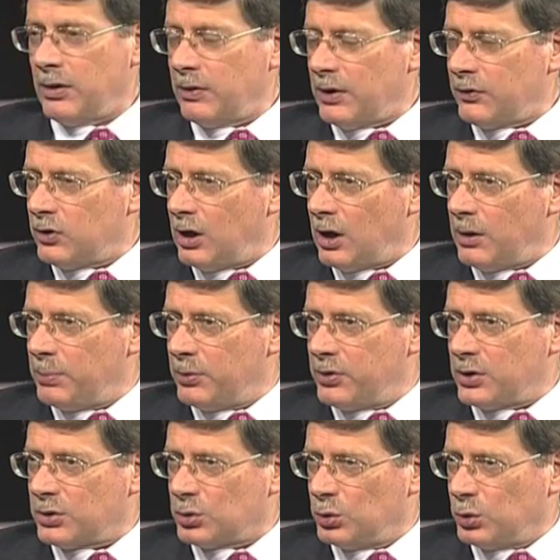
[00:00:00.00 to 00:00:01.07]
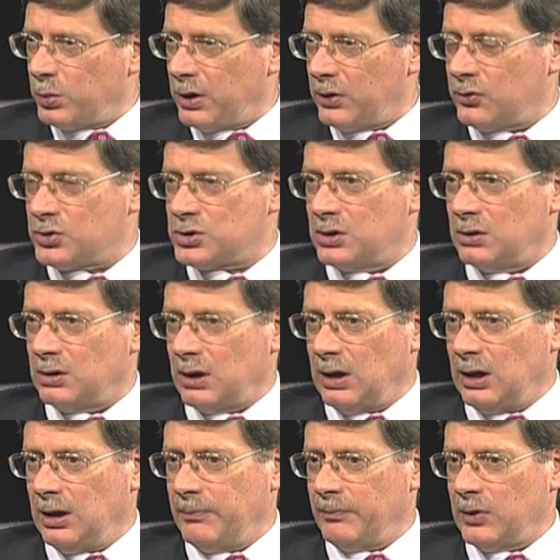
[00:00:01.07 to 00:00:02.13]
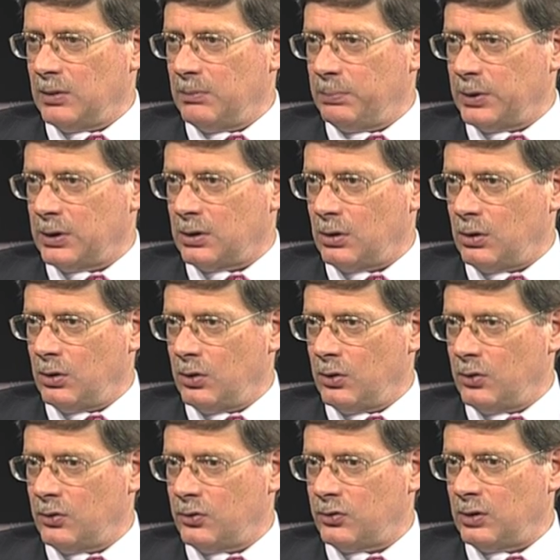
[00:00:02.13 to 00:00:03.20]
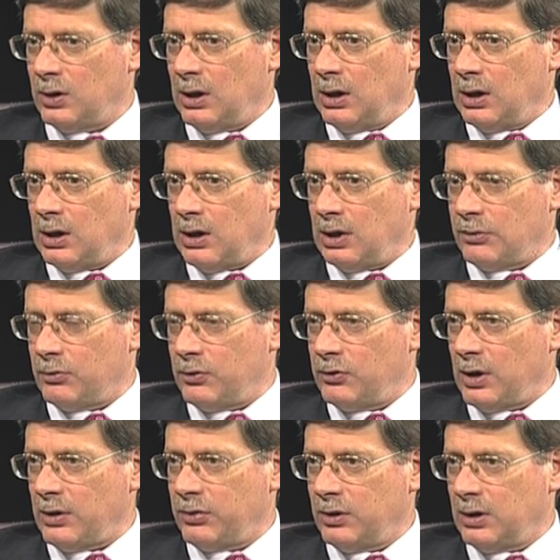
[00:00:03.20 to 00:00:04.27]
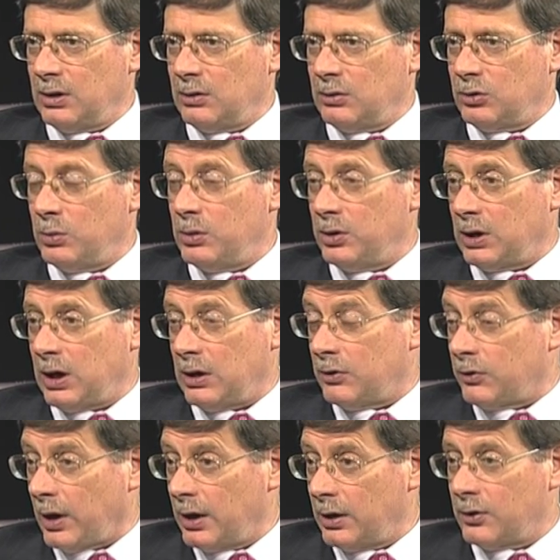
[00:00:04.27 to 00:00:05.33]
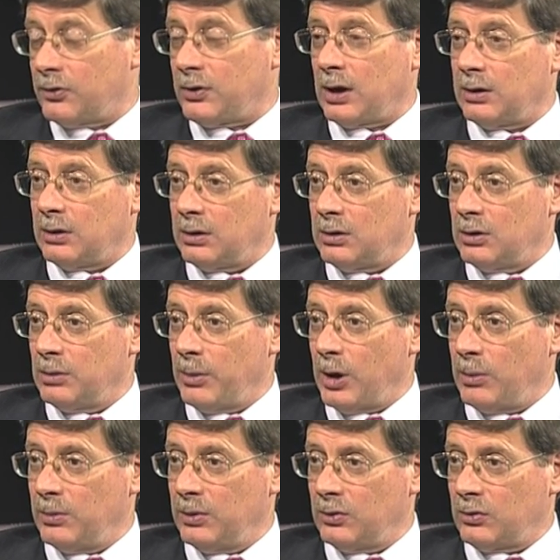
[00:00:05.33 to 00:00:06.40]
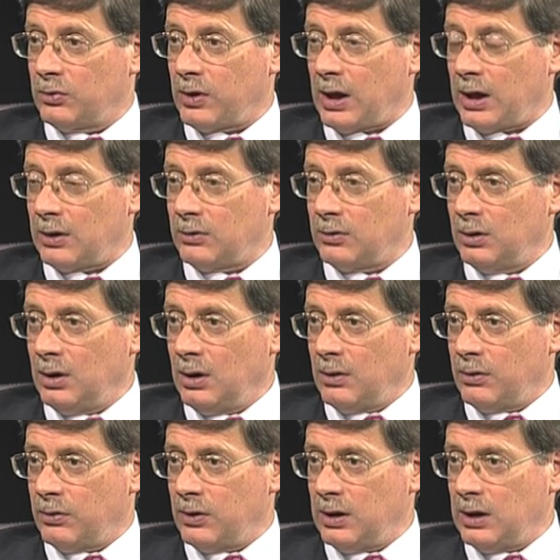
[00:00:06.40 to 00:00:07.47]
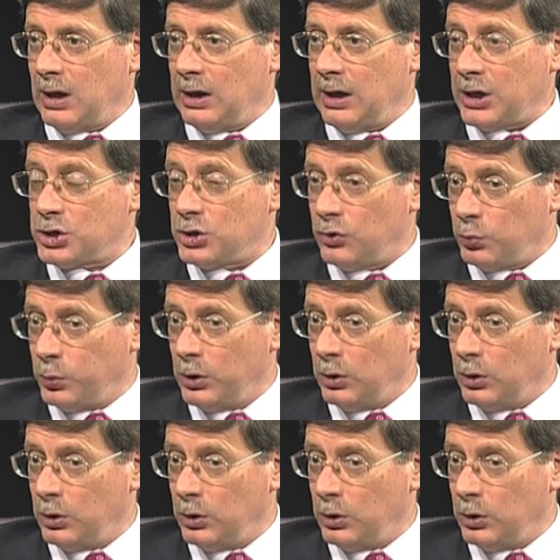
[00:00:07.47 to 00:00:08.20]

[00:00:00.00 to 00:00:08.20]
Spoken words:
think that's a hypothetical question because there is nothing to indicate, as I understand it at the moment, that the elections